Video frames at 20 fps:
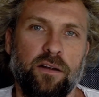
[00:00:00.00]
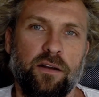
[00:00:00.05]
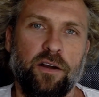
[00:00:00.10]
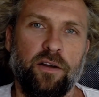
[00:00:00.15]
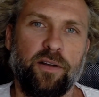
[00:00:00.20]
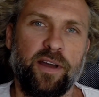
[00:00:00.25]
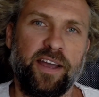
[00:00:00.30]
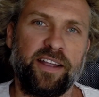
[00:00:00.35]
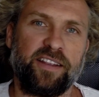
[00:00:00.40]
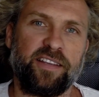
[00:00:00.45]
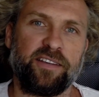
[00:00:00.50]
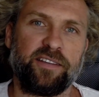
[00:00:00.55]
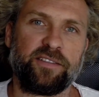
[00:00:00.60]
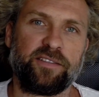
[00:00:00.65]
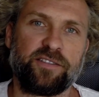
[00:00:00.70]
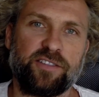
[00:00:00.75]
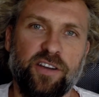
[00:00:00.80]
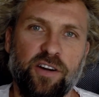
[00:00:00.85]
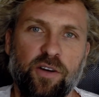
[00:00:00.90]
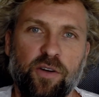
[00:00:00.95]
Alright,
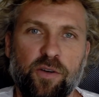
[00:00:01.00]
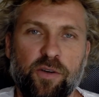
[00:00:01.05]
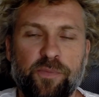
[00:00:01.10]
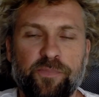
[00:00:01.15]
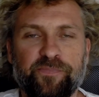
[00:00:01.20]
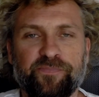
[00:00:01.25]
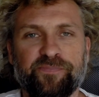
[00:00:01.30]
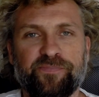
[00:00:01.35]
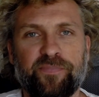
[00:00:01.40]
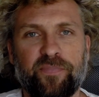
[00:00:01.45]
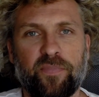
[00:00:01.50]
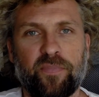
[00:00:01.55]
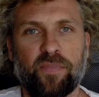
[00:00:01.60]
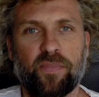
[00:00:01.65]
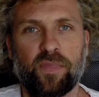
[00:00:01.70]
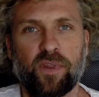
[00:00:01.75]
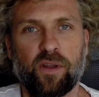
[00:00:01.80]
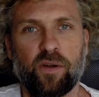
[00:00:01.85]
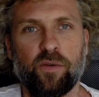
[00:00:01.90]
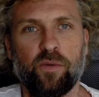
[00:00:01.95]
so
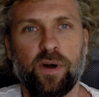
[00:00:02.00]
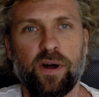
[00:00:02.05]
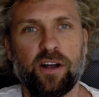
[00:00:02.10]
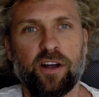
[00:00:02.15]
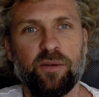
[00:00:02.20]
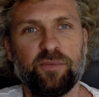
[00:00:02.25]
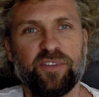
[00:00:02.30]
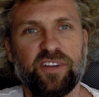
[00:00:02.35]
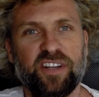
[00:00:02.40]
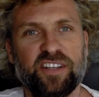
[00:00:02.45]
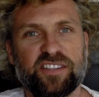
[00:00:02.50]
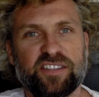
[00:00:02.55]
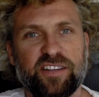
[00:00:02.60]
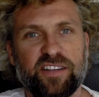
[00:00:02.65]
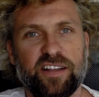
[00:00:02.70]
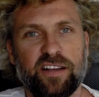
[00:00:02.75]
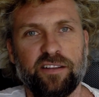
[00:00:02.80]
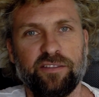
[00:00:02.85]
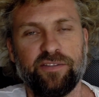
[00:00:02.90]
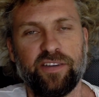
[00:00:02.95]
welcome to this
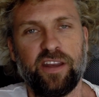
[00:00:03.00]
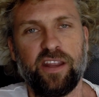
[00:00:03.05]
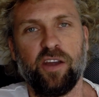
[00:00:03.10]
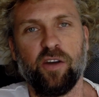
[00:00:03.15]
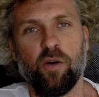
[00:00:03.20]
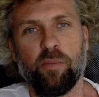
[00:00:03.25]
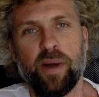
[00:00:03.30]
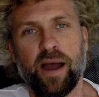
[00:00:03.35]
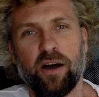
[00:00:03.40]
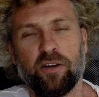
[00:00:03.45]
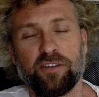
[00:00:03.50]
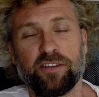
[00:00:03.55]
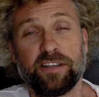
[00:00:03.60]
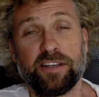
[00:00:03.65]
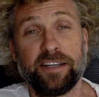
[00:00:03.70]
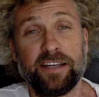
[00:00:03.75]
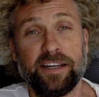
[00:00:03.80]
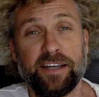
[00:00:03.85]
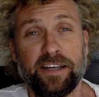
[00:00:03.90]
little video about